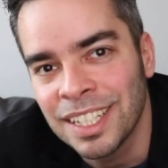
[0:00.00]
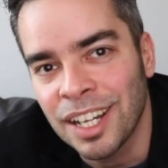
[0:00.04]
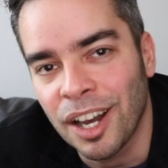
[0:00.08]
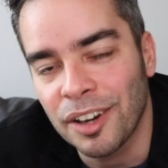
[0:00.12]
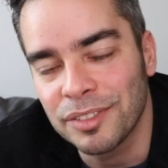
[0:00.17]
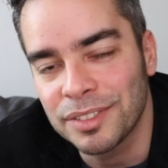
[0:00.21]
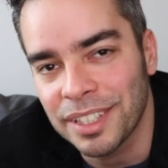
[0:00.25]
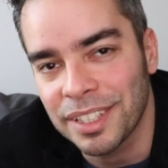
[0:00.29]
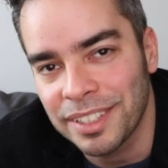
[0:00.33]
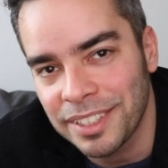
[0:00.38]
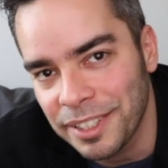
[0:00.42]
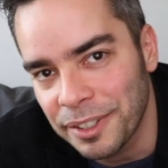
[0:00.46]

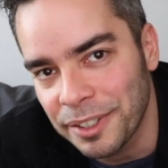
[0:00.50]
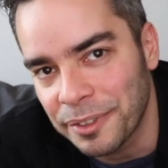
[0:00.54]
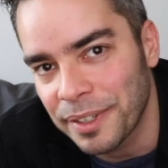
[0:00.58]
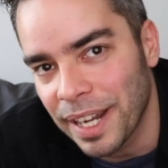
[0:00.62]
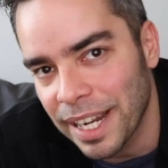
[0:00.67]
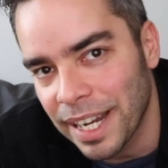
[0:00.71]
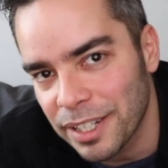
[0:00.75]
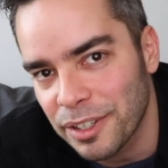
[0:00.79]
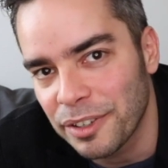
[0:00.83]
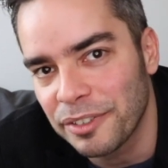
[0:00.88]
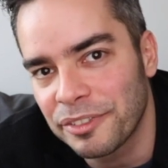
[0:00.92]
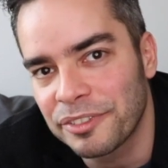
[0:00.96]
of the
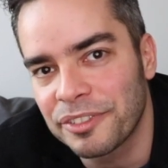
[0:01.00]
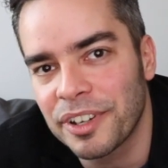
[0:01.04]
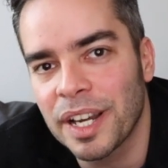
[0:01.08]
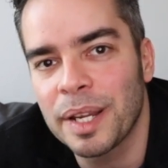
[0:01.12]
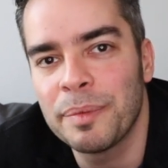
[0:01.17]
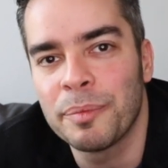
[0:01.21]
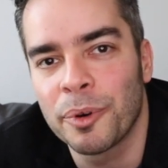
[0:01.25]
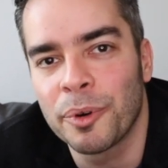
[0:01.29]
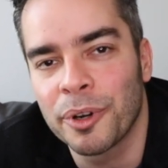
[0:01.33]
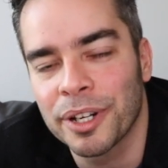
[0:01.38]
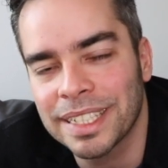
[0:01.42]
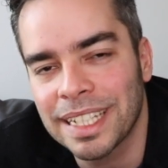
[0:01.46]
theoretical
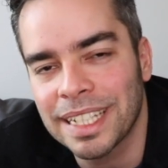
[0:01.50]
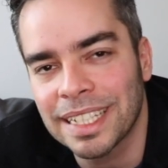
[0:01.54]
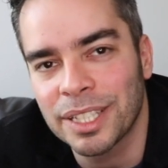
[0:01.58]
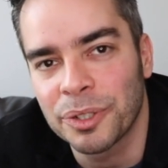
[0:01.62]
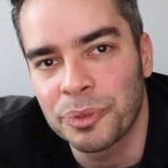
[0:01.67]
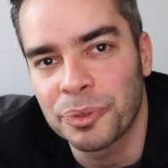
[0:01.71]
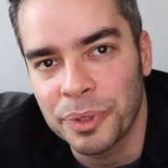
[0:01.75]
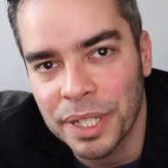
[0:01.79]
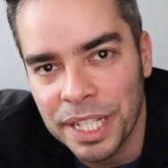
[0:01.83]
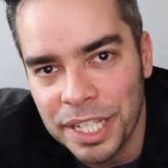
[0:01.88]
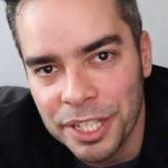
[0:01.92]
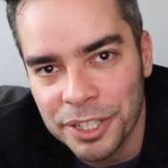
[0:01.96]
framework that
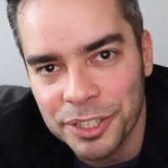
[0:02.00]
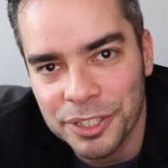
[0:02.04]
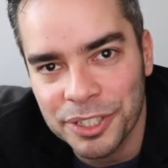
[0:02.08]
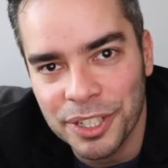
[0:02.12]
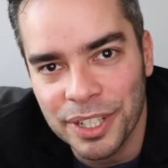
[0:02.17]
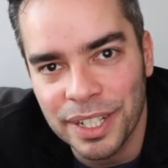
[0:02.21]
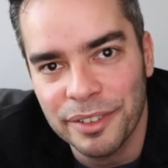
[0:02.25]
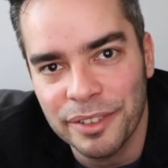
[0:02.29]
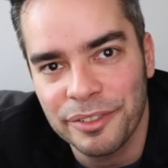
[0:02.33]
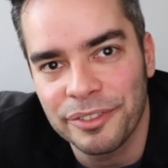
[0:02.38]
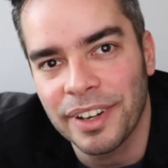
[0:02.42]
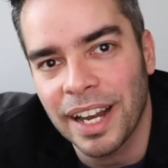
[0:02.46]
the reader is
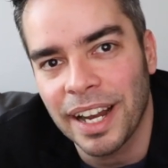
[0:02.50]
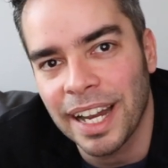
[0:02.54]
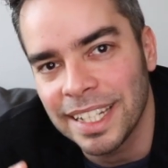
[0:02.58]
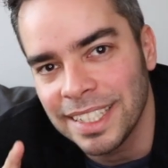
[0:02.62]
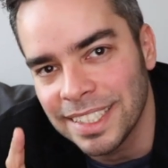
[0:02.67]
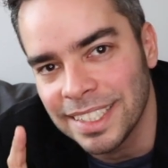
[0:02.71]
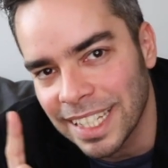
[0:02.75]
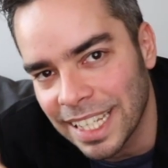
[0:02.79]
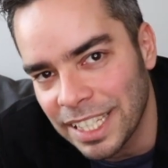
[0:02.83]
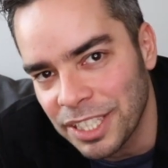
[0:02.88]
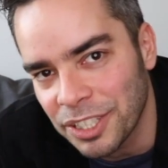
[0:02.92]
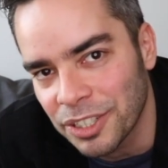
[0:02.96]
going to
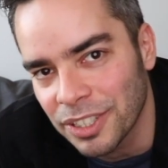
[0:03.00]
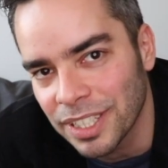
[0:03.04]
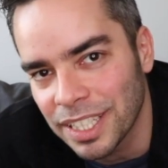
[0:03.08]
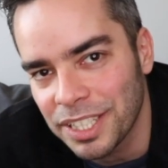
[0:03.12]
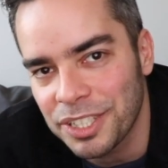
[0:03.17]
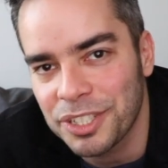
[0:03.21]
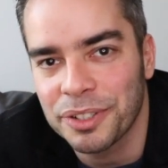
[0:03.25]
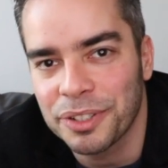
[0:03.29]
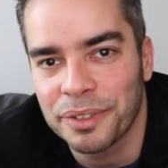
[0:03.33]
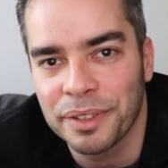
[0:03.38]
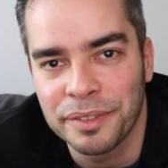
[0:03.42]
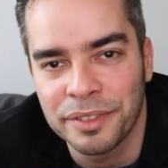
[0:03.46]
find in your
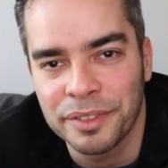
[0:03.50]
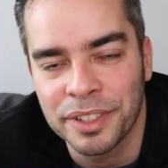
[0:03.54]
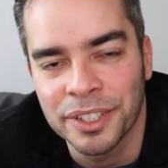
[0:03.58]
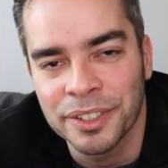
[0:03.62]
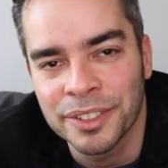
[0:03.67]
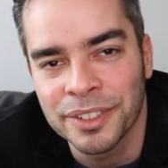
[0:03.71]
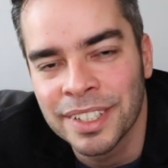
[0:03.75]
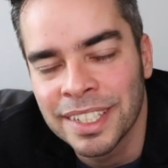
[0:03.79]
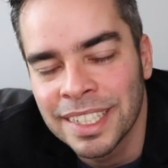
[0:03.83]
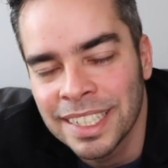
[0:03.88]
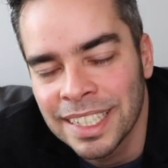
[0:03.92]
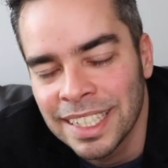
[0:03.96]
literature
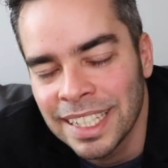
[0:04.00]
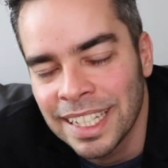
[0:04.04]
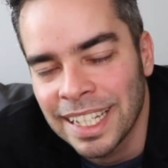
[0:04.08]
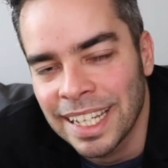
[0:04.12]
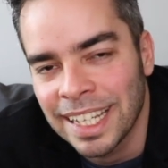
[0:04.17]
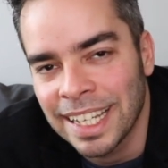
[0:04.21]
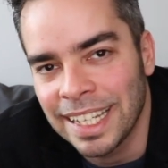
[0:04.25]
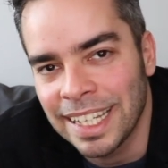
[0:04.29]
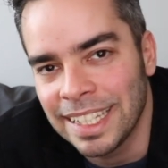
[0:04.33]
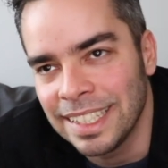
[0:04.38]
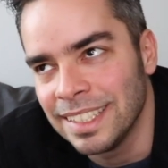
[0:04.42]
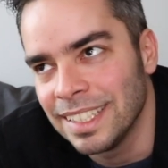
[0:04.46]
review,
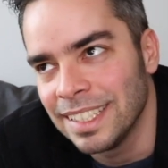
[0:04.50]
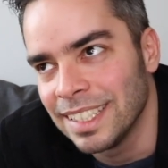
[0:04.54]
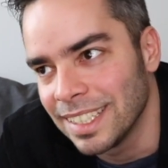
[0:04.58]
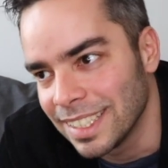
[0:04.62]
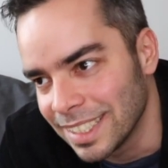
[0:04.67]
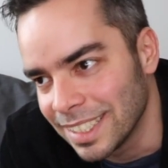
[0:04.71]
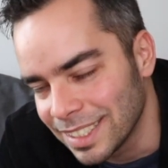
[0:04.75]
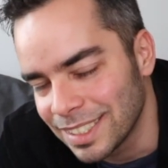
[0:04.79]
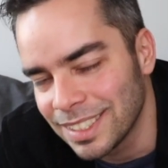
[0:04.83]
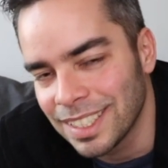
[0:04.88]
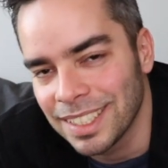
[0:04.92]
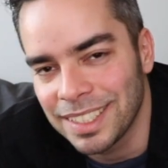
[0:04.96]
in
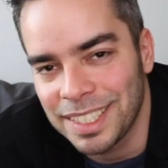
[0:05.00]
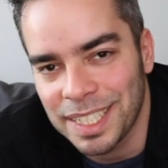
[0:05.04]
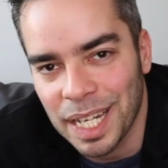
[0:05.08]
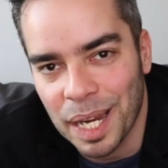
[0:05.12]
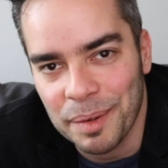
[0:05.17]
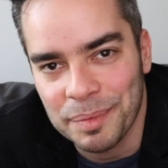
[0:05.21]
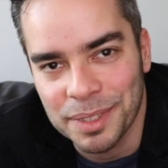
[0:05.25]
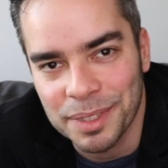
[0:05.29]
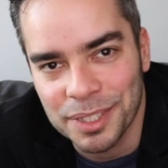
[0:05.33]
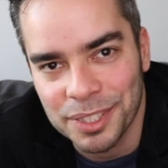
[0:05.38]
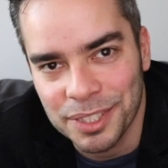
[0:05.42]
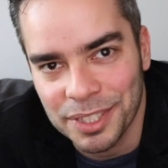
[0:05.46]
uh, the
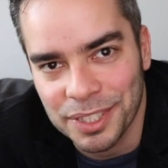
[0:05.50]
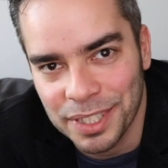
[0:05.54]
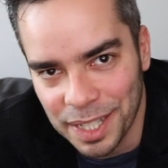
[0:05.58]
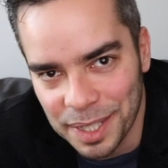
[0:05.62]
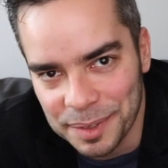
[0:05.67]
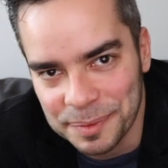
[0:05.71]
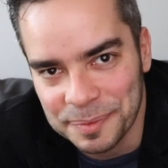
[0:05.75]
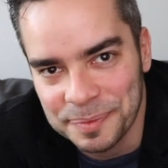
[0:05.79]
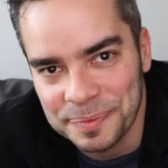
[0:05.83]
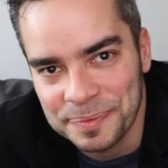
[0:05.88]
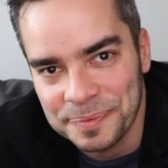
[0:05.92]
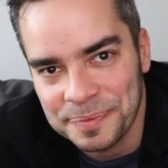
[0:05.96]
chapters to
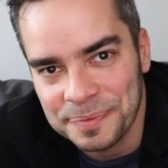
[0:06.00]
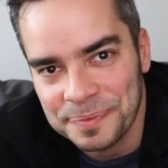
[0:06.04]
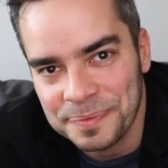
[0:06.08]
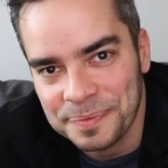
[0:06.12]
come.